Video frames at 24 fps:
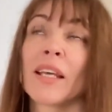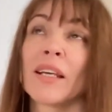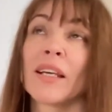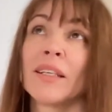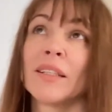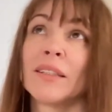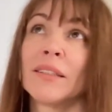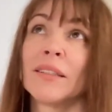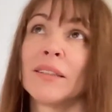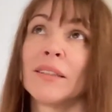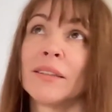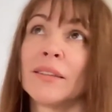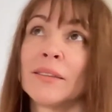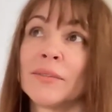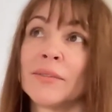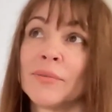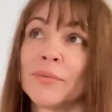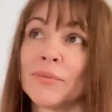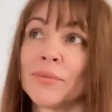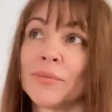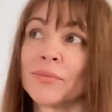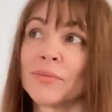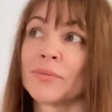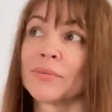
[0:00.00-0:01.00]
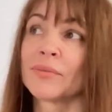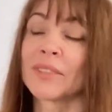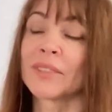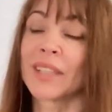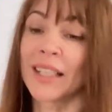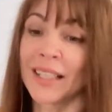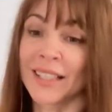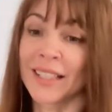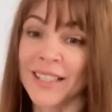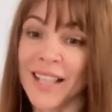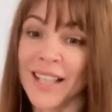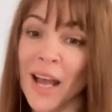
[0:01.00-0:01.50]
um,
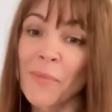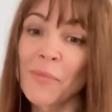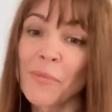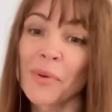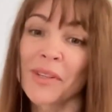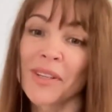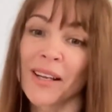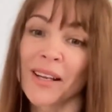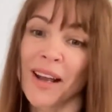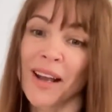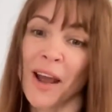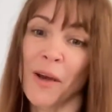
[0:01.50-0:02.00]
example that